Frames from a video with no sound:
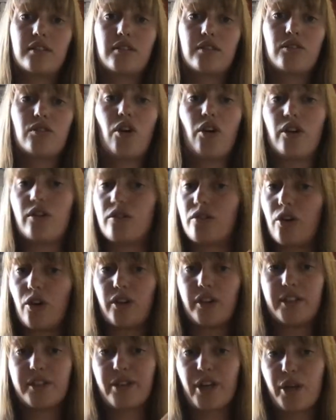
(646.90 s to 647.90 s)
not all
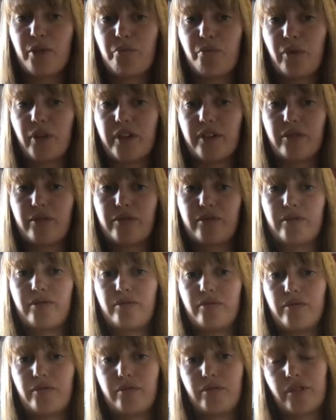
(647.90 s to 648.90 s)
the time, but
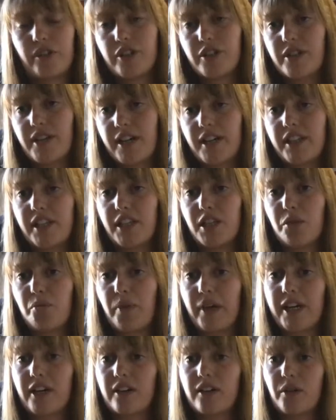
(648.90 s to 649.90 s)
for certainly the
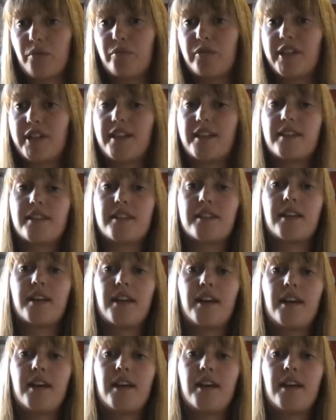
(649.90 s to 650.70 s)
bigger companies,